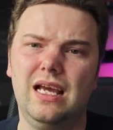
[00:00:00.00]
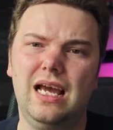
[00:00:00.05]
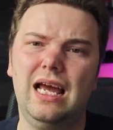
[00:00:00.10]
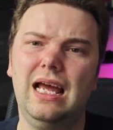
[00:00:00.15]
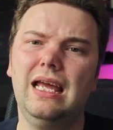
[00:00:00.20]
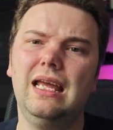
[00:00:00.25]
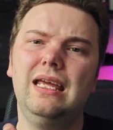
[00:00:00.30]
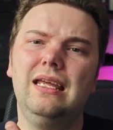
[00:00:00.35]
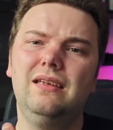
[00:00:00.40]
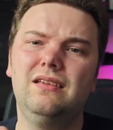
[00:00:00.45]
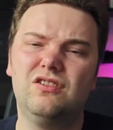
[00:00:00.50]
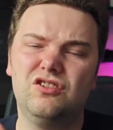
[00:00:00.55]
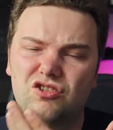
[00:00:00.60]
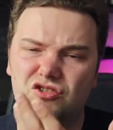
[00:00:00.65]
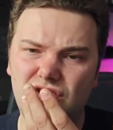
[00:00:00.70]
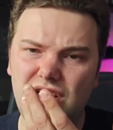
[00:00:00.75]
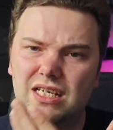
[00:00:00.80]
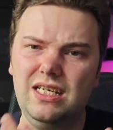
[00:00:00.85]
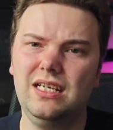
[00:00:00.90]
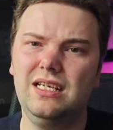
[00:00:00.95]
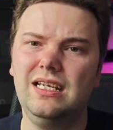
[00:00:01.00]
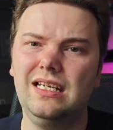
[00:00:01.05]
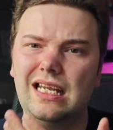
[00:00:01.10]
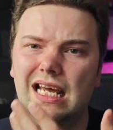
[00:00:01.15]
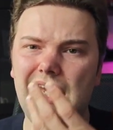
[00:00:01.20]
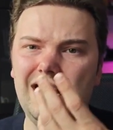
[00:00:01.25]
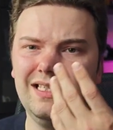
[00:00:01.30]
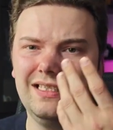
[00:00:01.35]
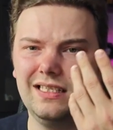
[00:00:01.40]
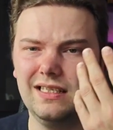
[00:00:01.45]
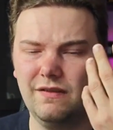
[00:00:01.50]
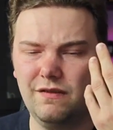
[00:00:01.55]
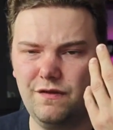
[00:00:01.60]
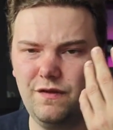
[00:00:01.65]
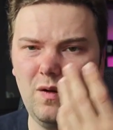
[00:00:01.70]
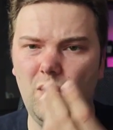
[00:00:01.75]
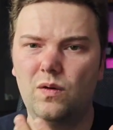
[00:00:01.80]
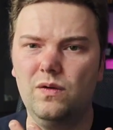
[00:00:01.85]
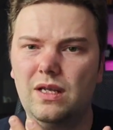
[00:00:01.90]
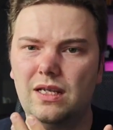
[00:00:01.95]
I treated it as a
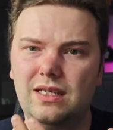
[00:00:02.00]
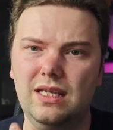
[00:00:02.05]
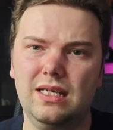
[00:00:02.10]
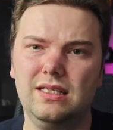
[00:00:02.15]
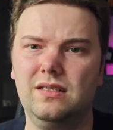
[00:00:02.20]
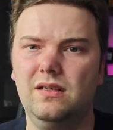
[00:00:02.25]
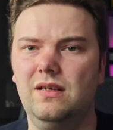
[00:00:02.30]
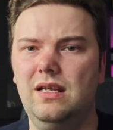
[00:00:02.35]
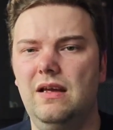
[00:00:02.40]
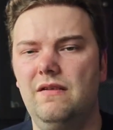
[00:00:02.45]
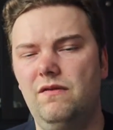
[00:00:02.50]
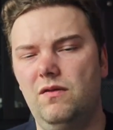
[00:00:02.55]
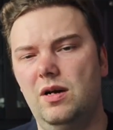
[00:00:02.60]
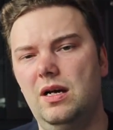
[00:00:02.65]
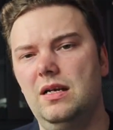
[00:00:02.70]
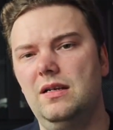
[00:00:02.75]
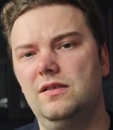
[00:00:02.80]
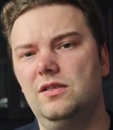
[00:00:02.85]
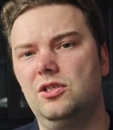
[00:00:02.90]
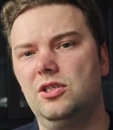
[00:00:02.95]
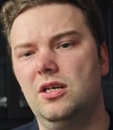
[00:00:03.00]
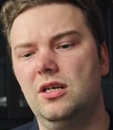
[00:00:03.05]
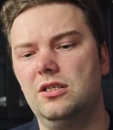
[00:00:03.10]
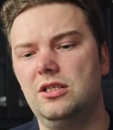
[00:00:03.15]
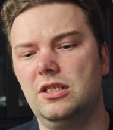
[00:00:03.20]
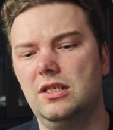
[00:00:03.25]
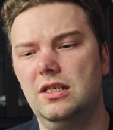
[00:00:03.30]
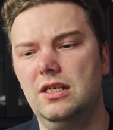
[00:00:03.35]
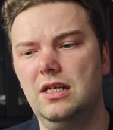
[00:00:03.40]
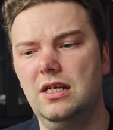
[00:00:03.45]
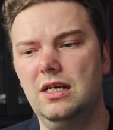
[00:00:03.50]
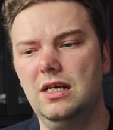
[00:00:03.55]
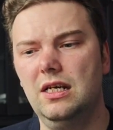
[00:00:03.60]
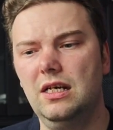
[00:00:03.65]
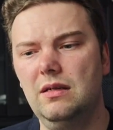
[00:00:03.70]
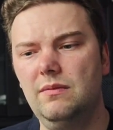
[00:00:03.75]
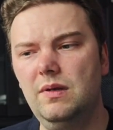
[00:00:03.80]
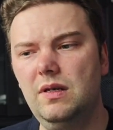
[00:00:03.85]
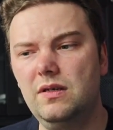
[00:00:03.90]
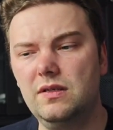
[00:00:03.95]
phone that does not have wireless charging,
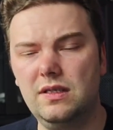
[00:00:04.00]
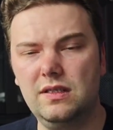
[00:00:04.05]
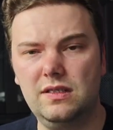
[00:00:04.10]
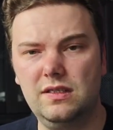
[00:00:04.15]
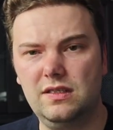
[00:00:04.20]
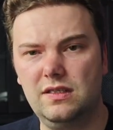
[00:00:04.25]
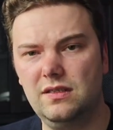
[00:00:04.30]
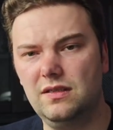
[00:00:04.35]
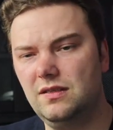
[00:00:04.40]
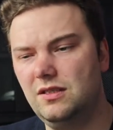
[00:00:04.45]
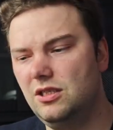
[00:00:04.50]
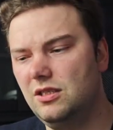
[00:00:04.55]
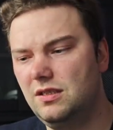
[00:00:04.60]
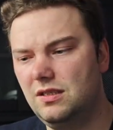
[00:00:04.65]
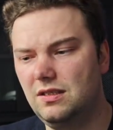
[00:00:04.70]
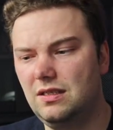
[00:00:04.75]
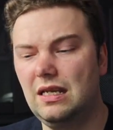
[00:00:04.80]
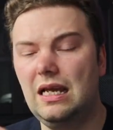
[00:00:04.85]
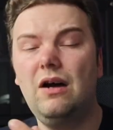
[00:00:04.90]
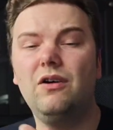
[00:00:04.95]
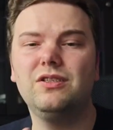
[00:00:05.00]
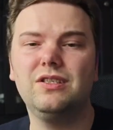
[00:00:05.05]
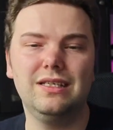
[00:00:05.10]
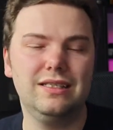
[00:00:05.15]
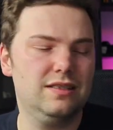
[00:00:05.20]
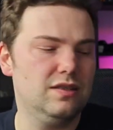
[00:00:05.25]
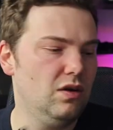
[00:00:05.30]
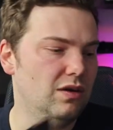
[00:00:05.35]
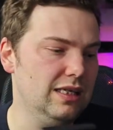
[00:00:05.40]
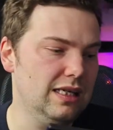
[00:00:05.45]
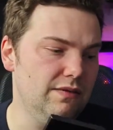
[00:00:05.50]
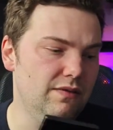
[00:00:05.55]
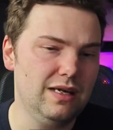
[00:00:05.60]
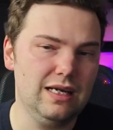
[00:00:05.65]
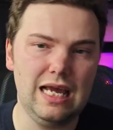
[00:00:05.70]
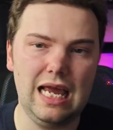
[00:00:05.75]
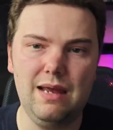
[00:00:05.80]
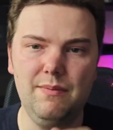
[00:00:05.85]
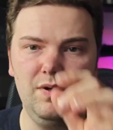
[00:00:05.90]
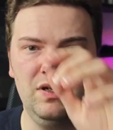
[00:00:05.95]
because it's not
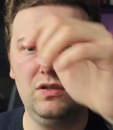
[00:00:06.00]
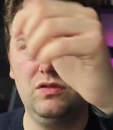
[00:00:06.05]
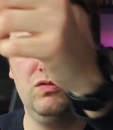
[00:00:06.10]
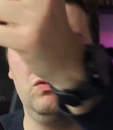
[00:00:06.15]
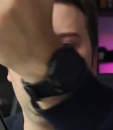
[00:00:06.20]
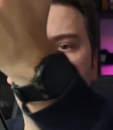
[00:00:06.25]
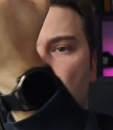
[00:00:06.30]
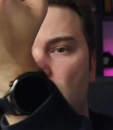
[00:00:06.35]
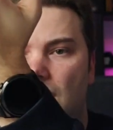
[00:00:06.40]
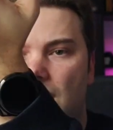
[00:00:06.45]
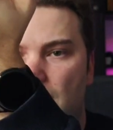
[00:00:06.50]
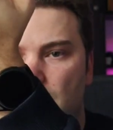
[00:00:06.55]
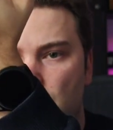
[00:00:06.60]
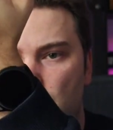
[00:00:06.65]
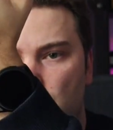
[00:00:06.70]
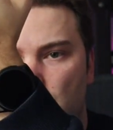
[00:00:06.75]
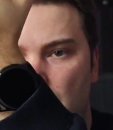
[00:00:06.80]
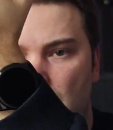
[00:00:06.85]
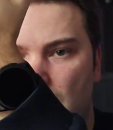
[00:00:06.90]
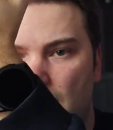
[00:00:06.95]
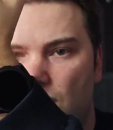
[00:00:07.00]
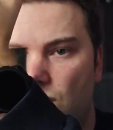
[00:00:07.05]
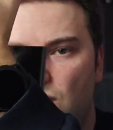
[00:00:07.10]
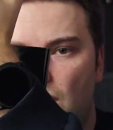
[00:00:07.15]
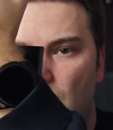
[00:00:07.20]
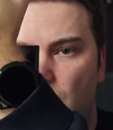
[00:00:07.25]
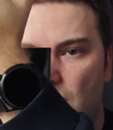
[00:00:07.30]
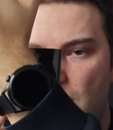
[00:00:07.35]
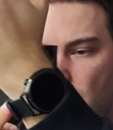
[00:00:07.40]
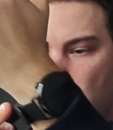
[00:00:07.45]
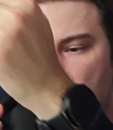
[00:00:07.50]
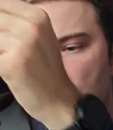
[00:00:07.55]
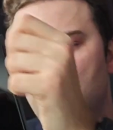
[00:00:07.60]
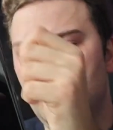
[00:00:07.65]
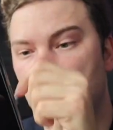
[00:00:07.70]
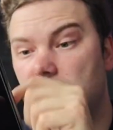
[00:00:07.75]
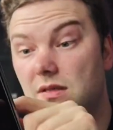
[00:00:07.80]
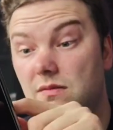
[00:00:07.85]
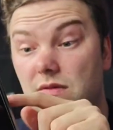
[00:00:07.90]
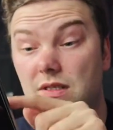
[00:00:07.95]
even able to charge my Huawei watch
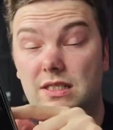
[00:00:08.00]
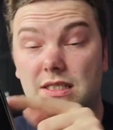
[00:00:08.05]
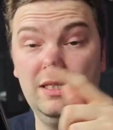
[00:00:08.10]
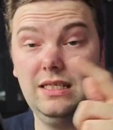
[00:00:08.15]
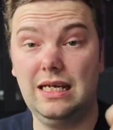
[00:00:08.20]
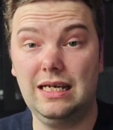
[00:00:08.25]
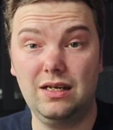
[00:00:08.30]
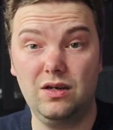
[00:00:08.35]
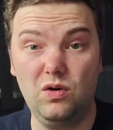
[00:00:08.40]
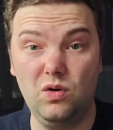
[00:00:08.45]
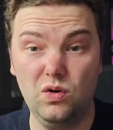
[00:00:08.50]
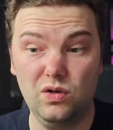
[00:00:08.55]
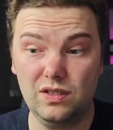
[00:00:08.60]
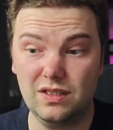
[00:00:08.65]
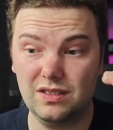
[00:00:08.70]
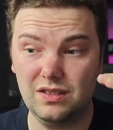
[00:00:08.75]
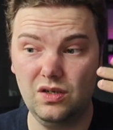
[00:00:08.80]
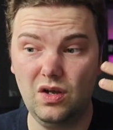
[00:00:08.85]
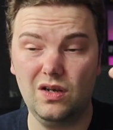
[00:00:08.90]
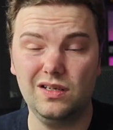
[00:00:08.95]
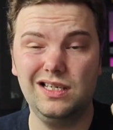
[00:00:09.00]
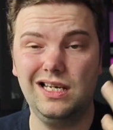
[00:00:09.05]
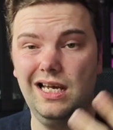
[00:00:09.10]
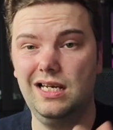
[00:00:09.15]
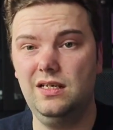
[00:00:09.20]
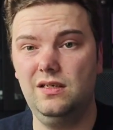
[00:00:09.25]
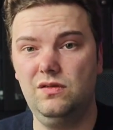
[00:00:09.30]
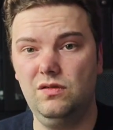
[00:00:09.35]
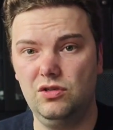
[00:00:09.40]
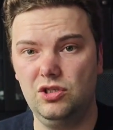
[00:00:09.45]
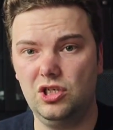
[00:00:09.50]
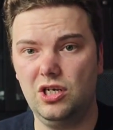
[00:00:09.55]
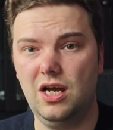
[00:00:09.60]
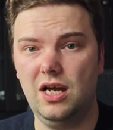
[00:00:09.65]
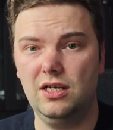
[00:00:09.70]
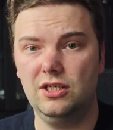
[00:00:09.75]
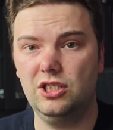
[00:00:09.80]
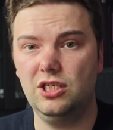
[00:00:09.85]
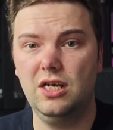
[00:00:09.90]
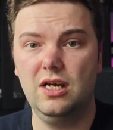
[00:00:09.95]
for some reason. I could not get it to
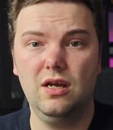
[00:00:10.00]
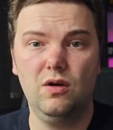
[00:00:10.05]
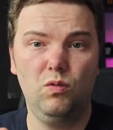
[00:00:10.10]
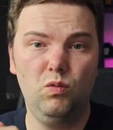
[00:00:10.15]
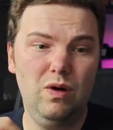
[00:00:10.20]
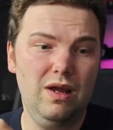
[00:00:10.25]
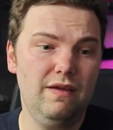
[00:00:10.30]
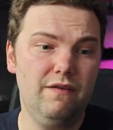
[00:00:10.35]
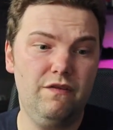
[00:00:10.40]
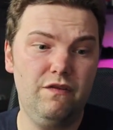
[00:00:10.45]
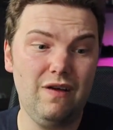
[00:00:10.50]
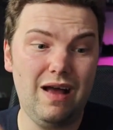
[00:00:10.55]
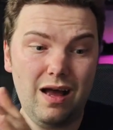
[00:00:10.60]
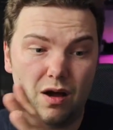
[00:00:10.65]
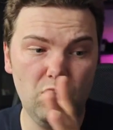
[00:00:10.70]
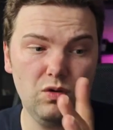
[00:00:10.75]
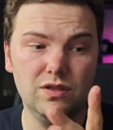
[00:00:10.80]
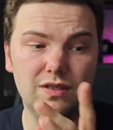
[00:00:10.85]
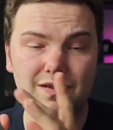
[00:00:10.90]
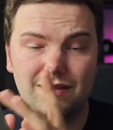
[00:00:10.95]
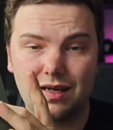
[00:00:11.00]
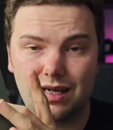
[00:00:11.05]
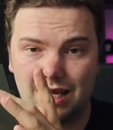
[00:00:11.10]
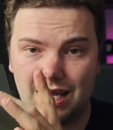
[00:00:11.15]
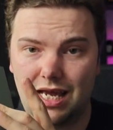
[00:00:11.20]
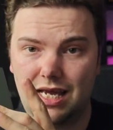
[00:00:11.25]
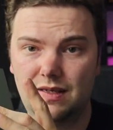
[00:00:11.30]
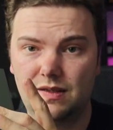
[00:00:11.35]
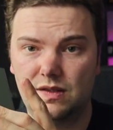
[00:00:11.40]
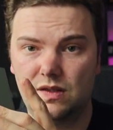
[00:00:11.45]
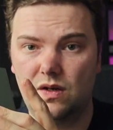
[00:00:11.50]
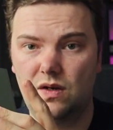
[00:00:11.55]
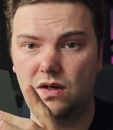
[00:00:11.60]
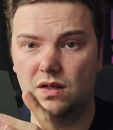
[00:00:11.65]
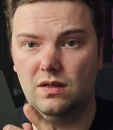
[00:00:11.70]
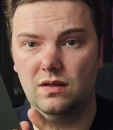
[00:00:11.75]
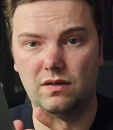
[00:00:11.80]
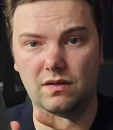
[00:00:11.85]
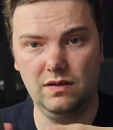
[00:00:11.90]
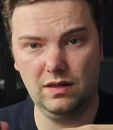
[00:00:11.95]
charge without the case
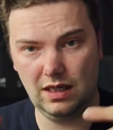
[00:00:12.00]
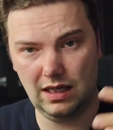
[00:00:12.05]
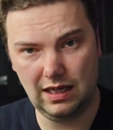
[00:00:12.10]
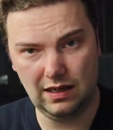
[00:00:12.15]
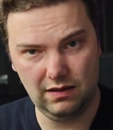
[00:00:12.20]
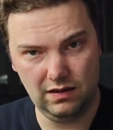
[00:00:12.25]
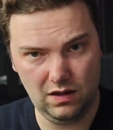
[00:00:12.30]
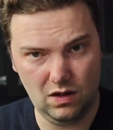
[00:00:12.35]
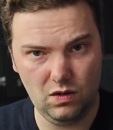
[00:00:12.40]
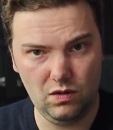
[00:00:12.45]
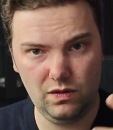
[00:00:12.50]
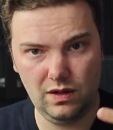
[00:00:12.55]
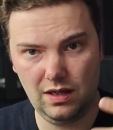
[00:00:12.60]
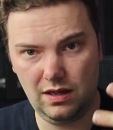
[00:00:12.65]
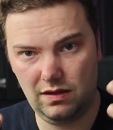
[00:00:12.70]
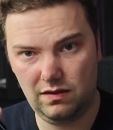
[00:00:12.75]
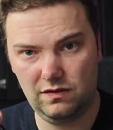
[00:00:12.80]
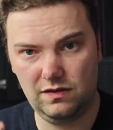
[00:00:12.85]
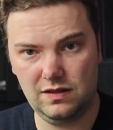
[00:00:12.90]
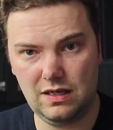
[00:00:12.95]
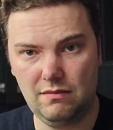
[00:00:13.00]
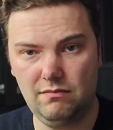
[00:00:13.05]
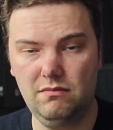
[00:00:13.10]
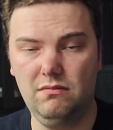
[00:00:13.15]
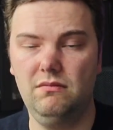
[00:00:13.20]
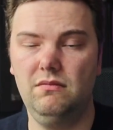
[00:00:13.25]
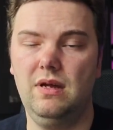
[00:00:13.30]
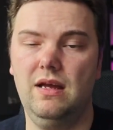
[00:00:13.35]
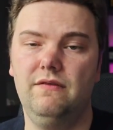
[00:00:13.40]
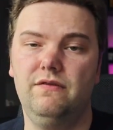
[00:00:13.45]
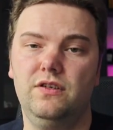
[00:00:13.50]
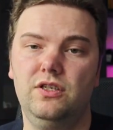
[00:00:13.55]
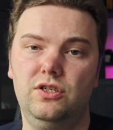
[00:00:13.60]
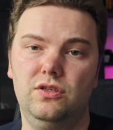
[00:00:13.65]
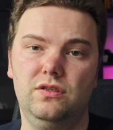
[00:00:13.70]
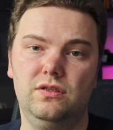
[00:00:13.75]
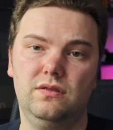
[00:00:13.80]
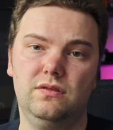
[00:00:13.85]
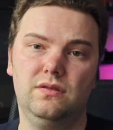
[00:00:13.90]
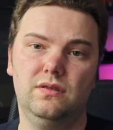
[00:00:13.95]
on. I know that some have
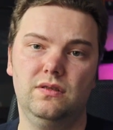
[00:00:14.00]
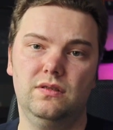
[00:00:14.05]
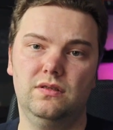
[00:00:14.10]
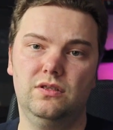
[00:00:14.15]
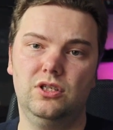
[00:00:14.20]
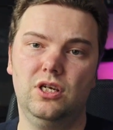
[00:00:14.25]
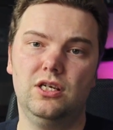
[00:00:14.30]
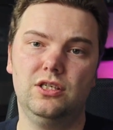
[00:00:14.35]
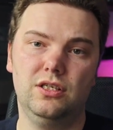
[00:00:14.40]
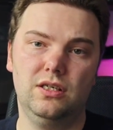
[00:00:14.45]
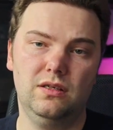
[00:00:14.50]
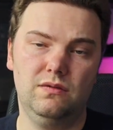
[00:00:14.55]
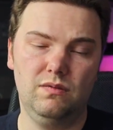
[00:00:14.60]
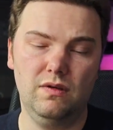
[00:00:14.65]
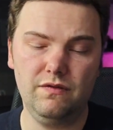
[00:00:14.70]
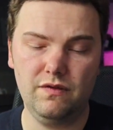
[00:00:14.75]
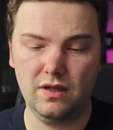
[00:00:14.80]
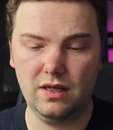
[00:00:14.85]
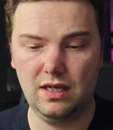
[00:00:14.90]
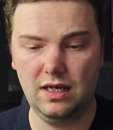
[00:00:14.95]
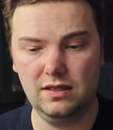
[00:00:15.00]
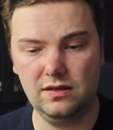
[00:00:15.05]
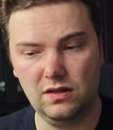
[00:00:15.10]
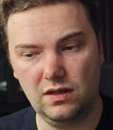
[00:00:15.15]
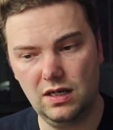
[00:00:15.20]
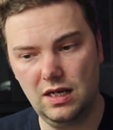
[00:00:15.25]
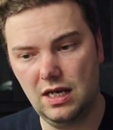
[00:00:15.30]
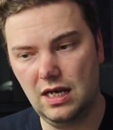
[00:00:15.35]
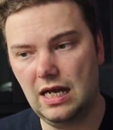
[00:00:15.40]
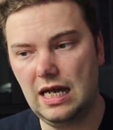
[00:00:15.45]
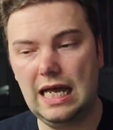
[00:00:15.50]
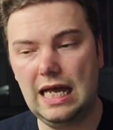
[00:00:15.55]
issues charging it with the case on.